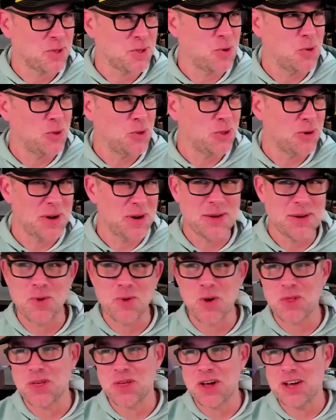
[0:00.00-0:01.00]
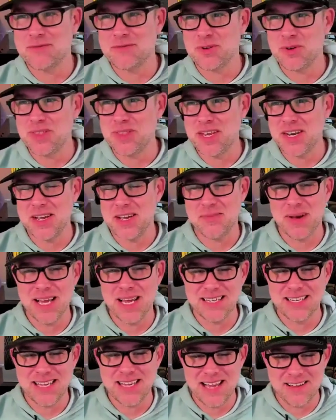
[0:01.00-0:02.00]
cooler and more thoughtful than it
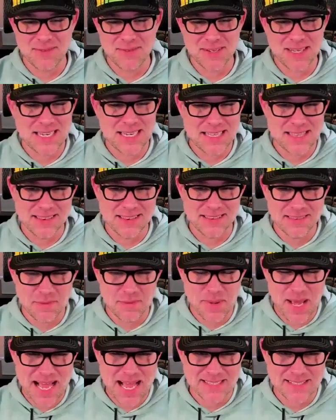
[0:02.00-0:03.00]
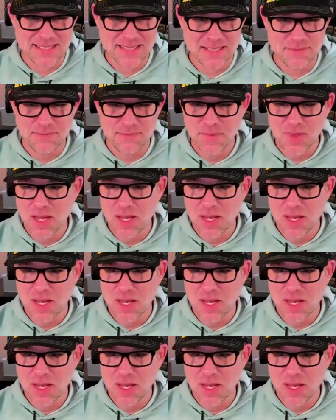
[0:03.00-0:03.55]
might have in the past.